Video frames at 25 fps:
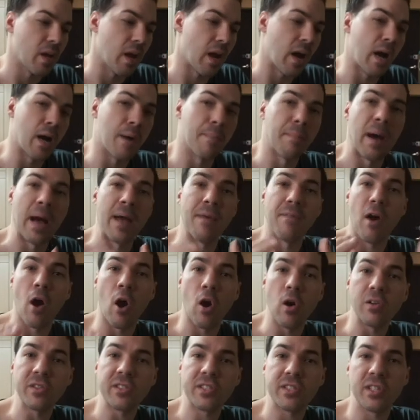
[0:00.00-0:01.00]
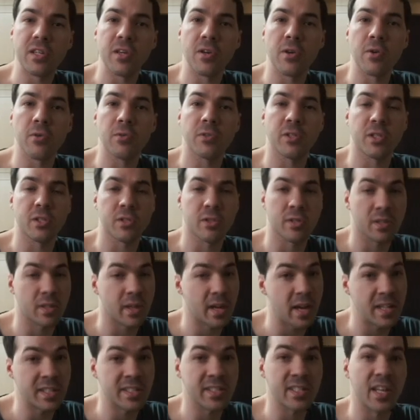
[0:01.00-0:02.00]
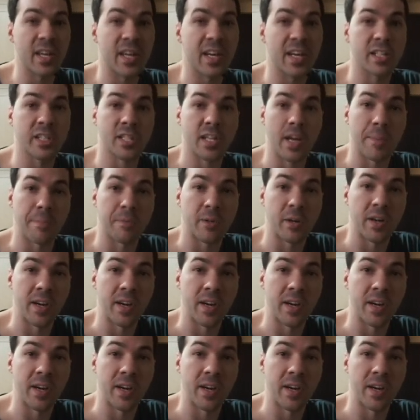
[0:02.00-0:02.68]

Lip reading: I've also translated chapter